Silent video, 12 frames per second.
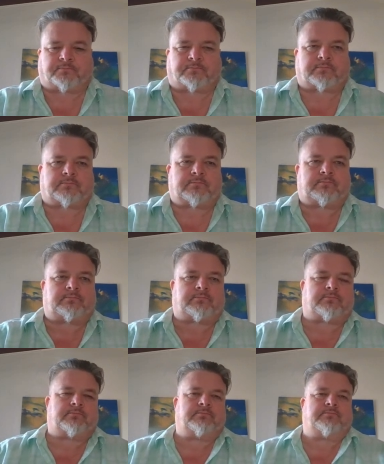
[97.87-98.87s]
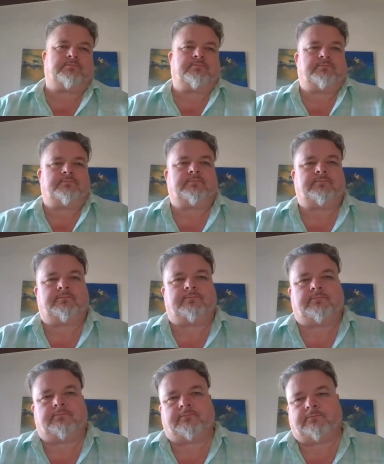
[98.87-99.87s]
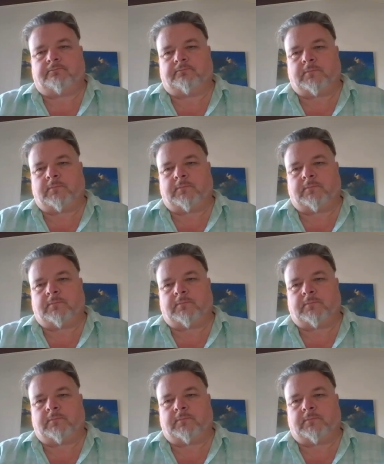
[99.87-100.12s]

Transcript: No one is speaking in this clip.